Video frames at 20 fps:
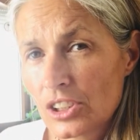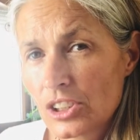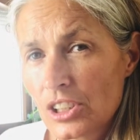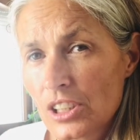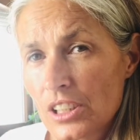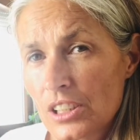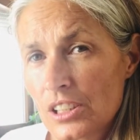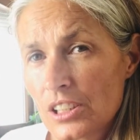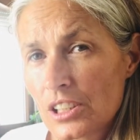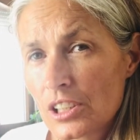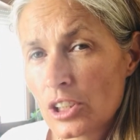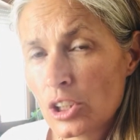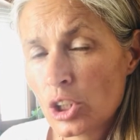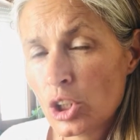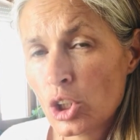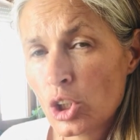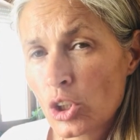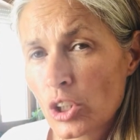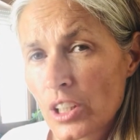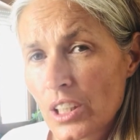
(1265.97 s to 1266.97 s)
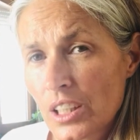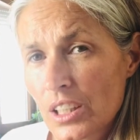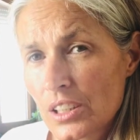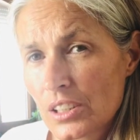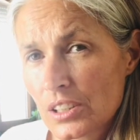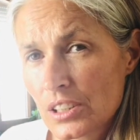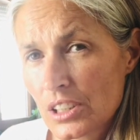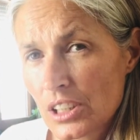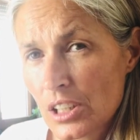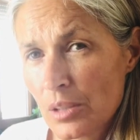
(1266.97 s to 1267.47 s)
She's
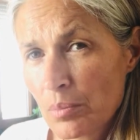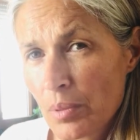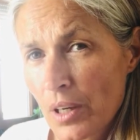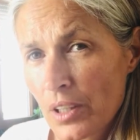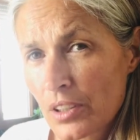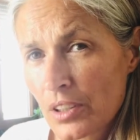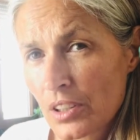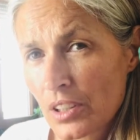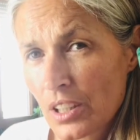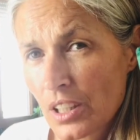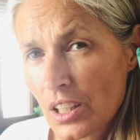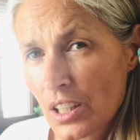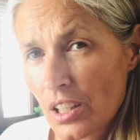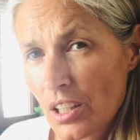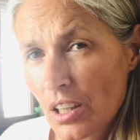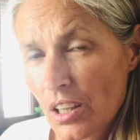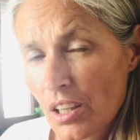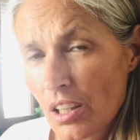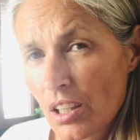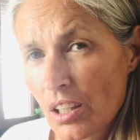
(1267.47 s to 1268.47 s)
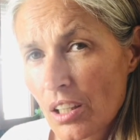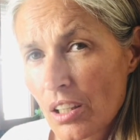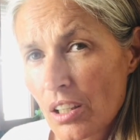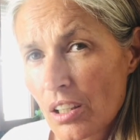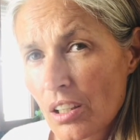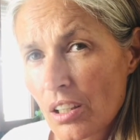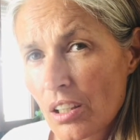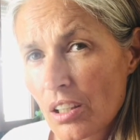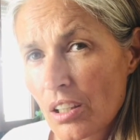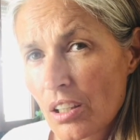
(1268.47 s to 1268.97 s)
looking deep underneath
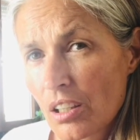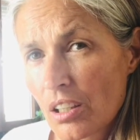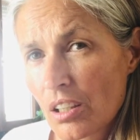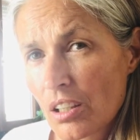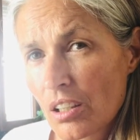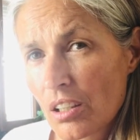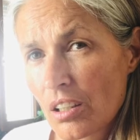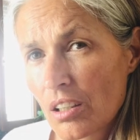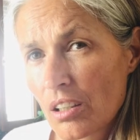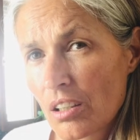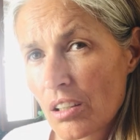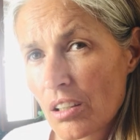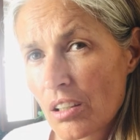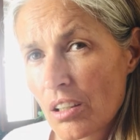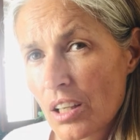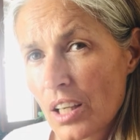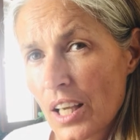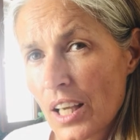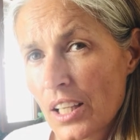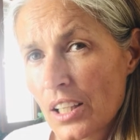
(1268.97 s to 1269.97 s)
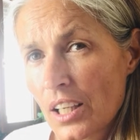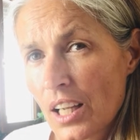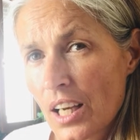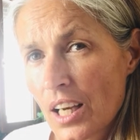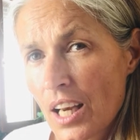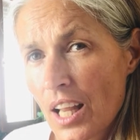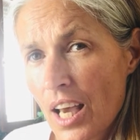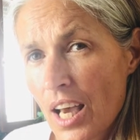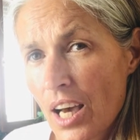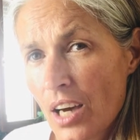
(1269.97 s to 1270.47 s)
and
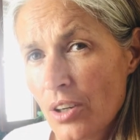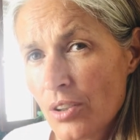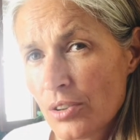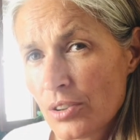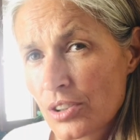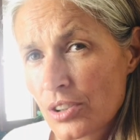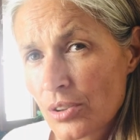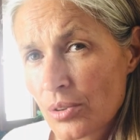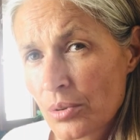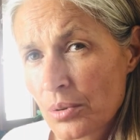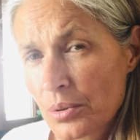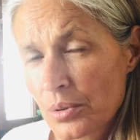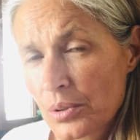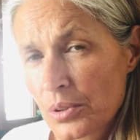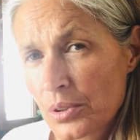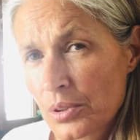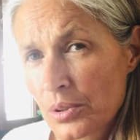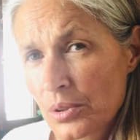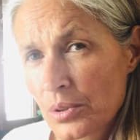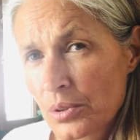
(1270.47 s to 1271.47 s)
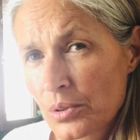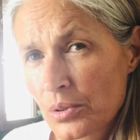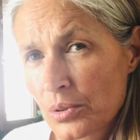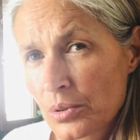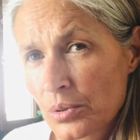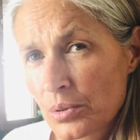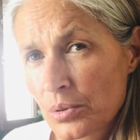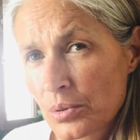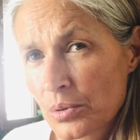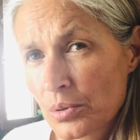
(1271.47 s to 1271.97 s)
allows also
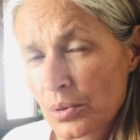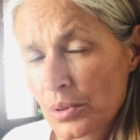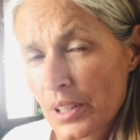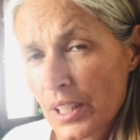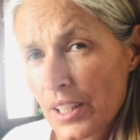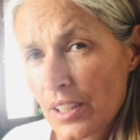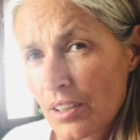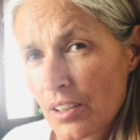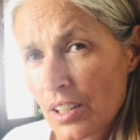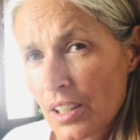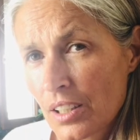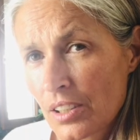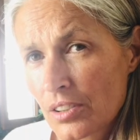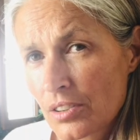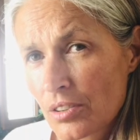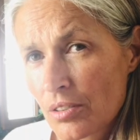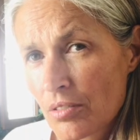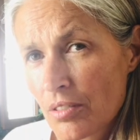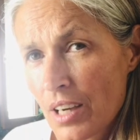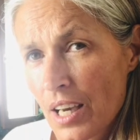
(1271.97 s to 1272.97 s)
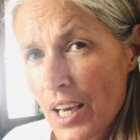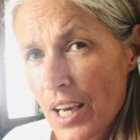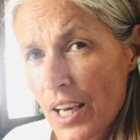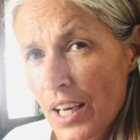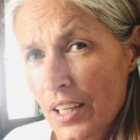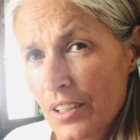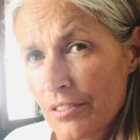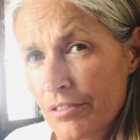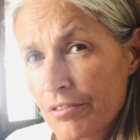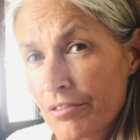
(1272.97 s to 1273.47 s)
to let things
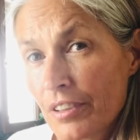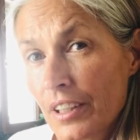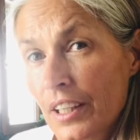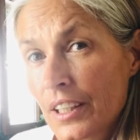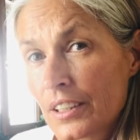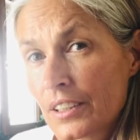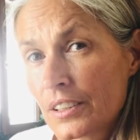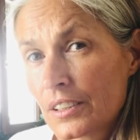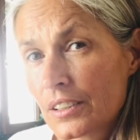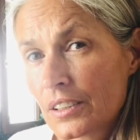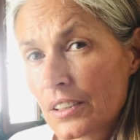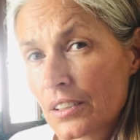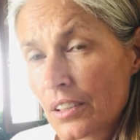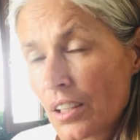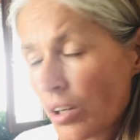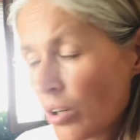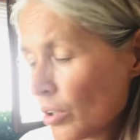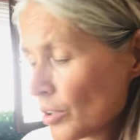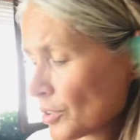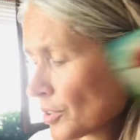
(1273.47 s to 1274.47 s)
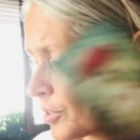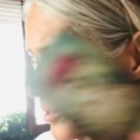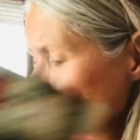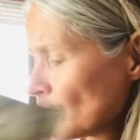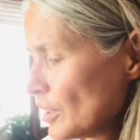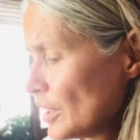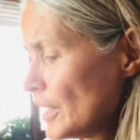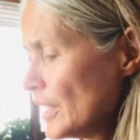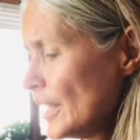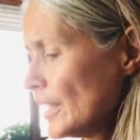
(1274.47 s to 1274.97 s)
arrive and
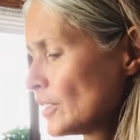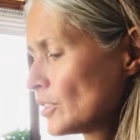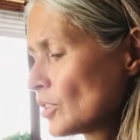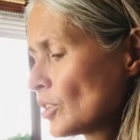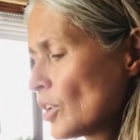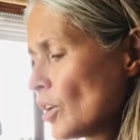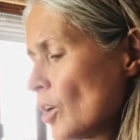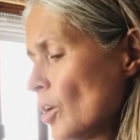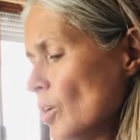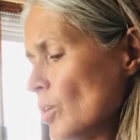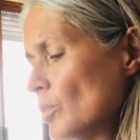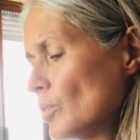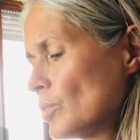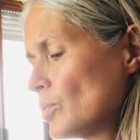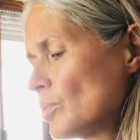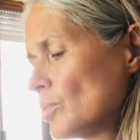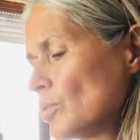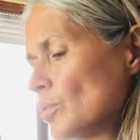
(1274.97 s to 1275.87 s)
also let go.